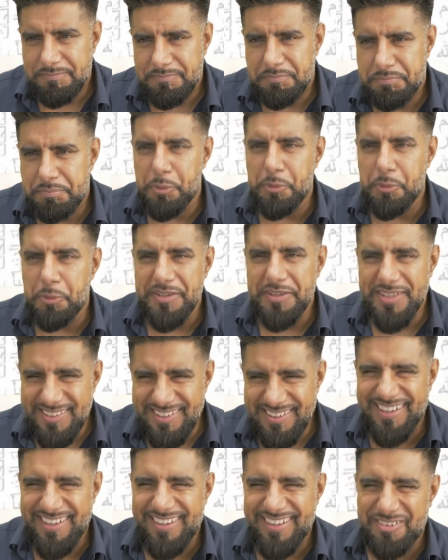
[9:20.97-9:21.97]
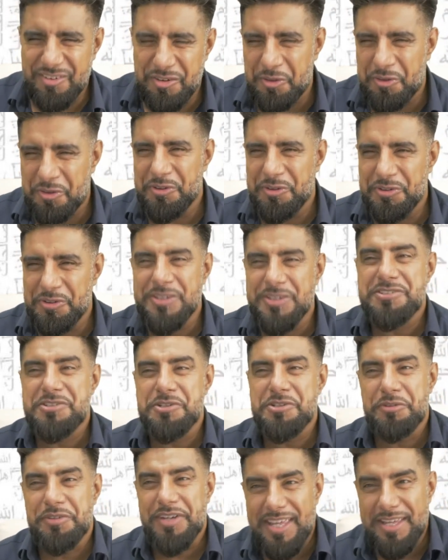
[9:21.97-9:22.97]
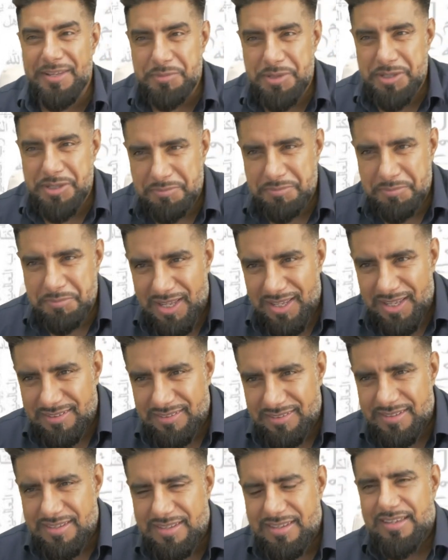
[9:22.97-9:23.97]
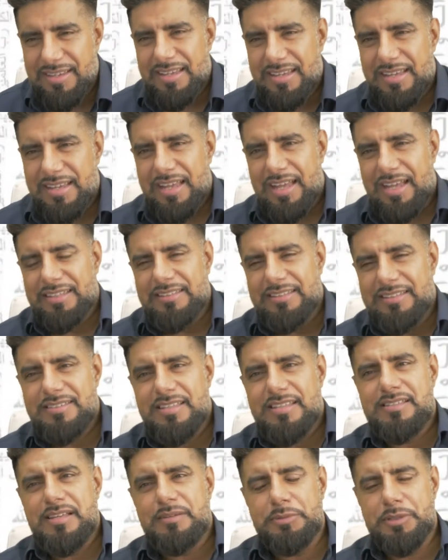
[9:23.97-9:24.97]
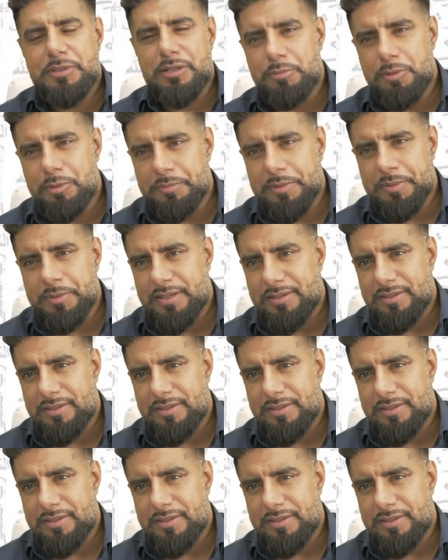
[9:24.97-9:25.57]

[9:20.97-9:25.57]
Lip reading: boy? Or what's your name, young man? And he says, AbdulMu'min.